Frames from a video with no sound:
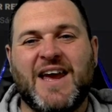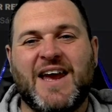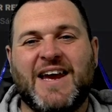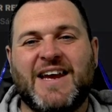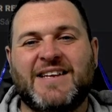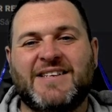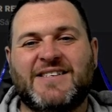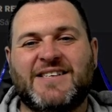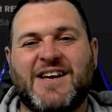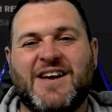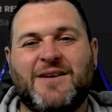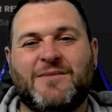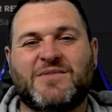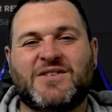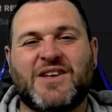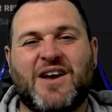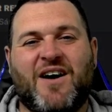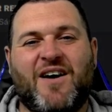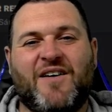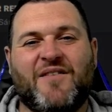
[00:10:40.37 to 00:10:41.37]
In
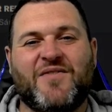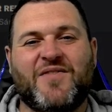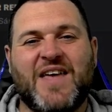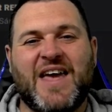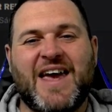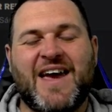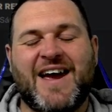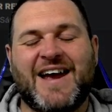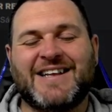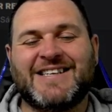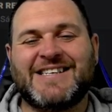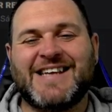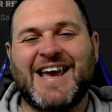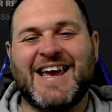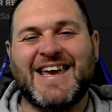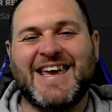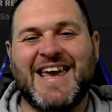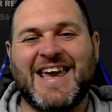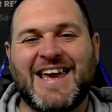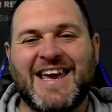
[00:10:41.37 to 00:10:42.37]
terms of their
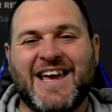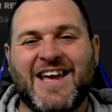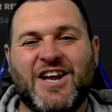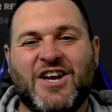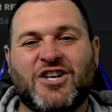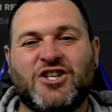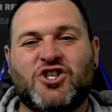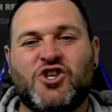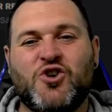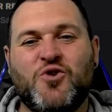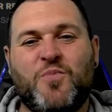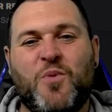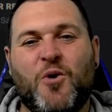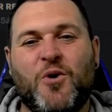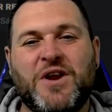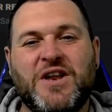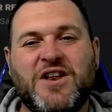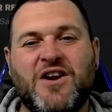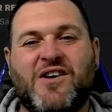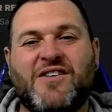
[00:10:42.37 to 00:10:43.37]
attacking,
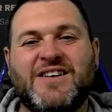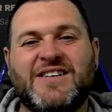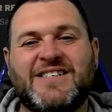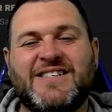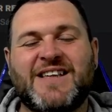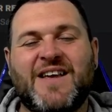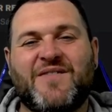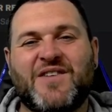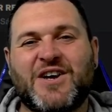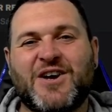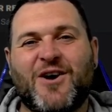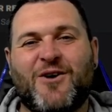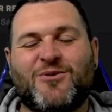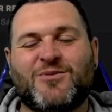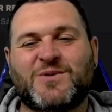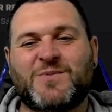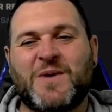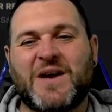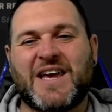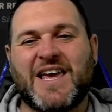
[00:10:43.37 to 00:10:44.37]
2.97
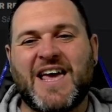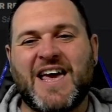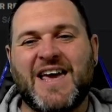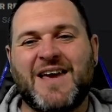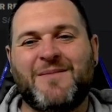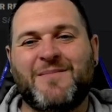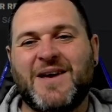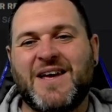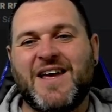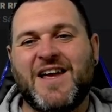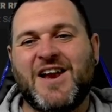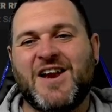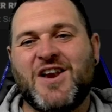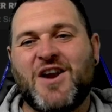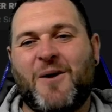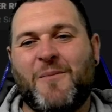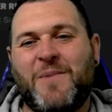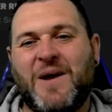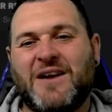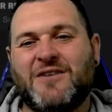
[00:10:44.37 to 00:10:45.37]
goals per game,
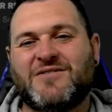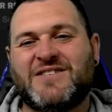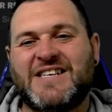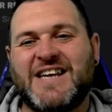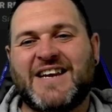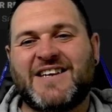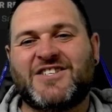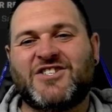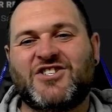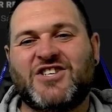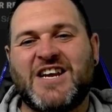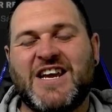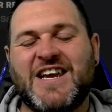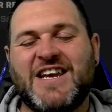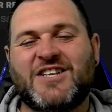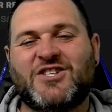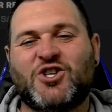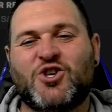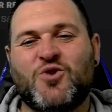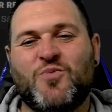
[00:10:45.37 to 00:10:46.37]
non-penalty
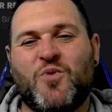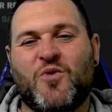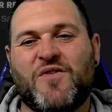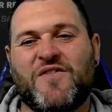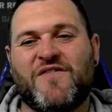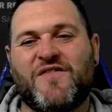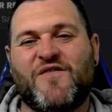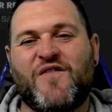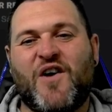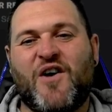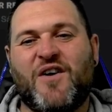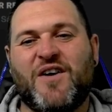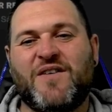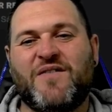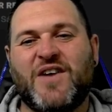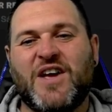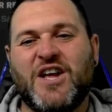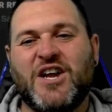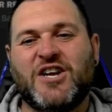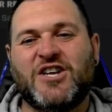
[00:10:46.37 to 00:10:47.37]
XG
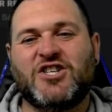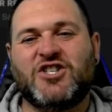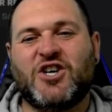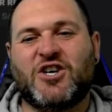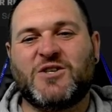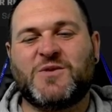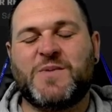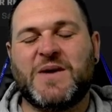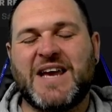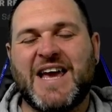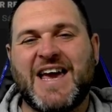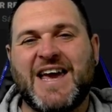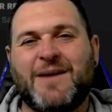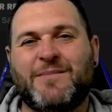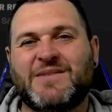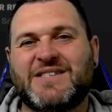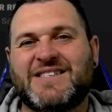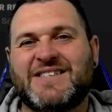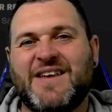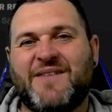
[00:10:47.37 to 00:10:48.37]
2.5, shots per
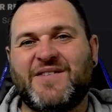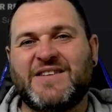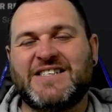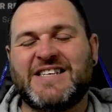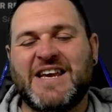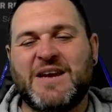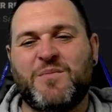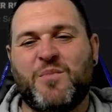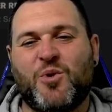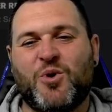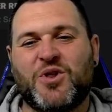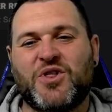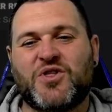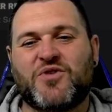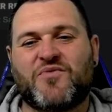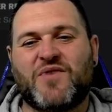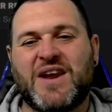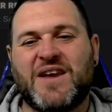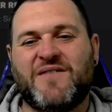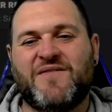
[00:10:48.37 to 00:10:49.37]
game
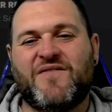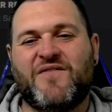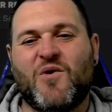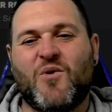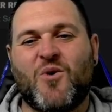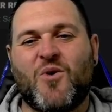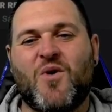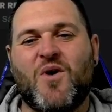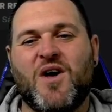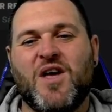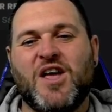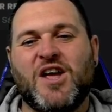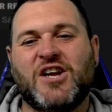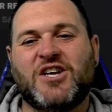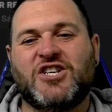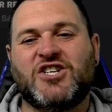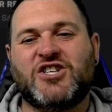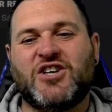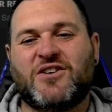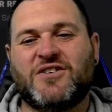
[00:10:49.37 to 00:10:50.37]
17.34,
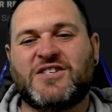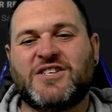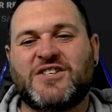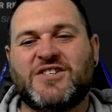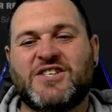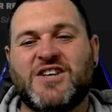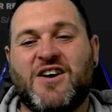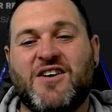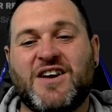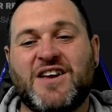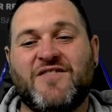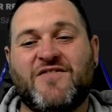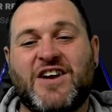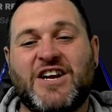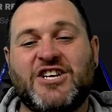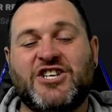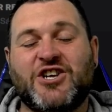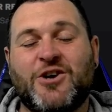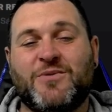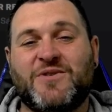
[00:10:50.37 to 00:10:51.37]
shots on target
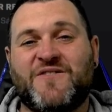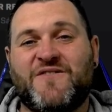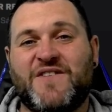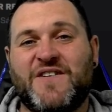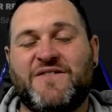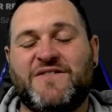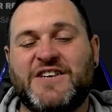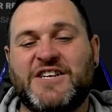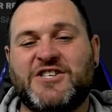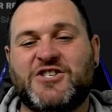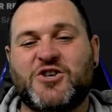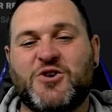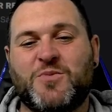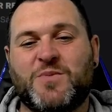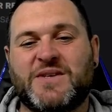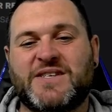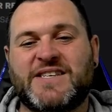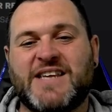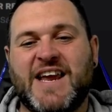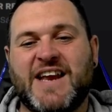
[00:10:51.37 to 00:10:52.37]
ratio is
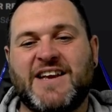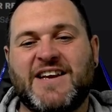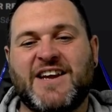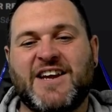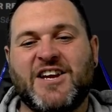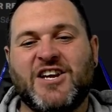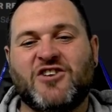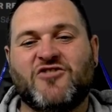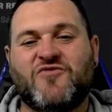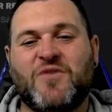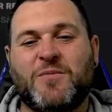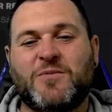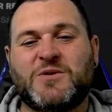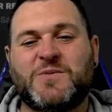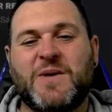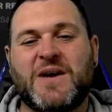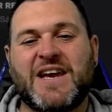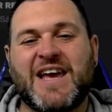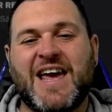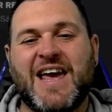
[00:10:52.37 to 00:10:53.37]
52%, dribbles
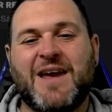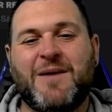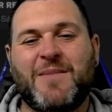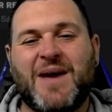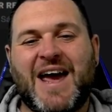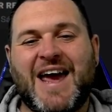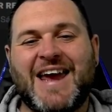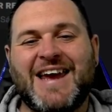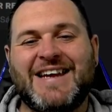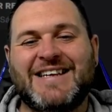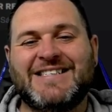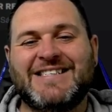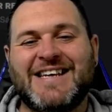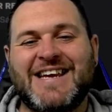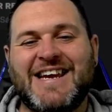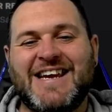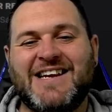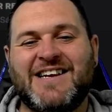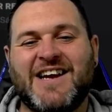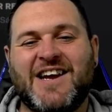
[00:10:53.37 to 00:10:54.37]
per game
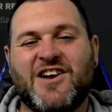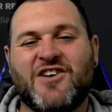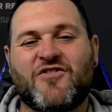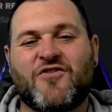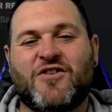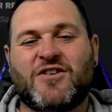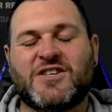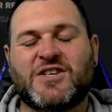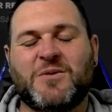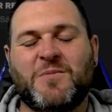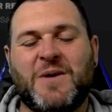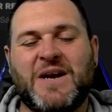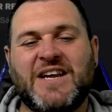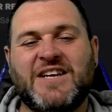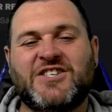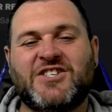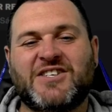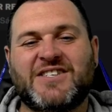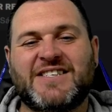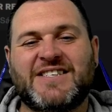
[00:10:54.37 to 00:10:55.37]
18, cross
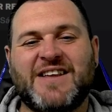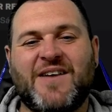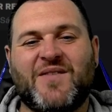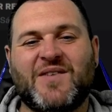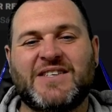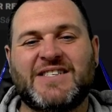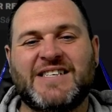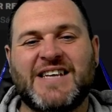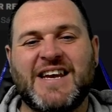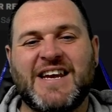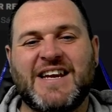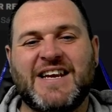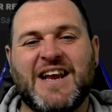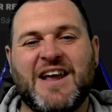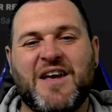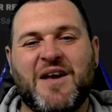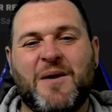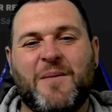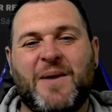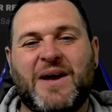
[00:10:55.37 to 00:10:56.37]
completion 17,
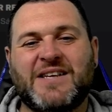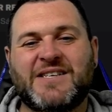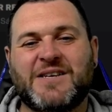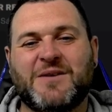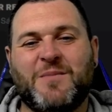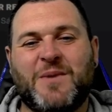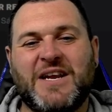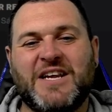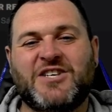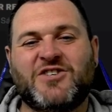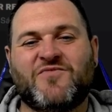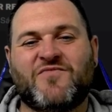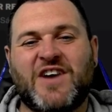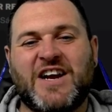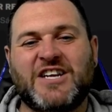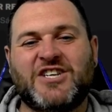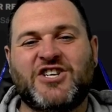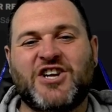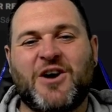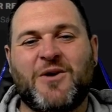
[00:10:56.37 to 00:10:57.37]
pass completion
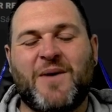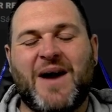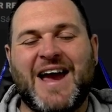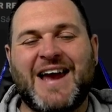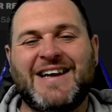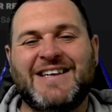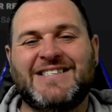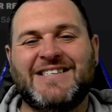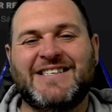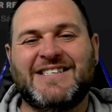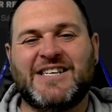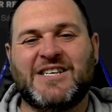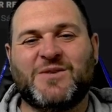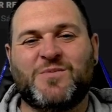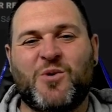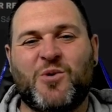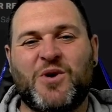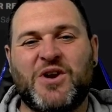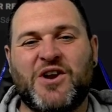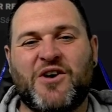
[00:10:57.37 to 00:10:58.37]
ratio
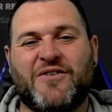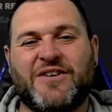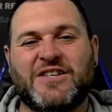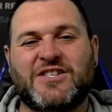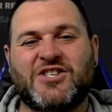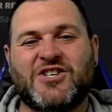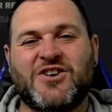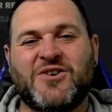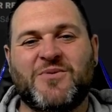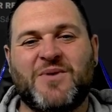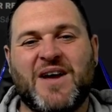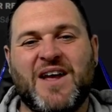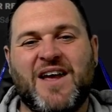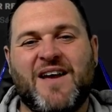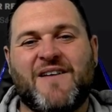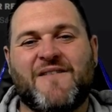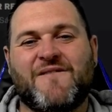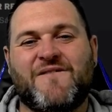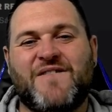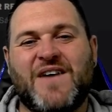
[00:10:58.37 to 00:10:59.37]
86.92,
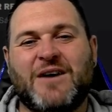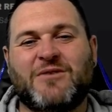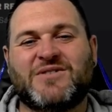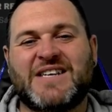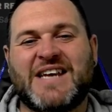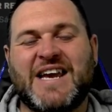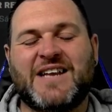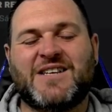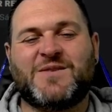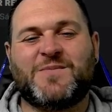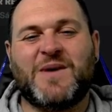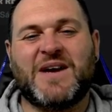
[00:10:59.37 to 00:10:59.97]
and fouls against per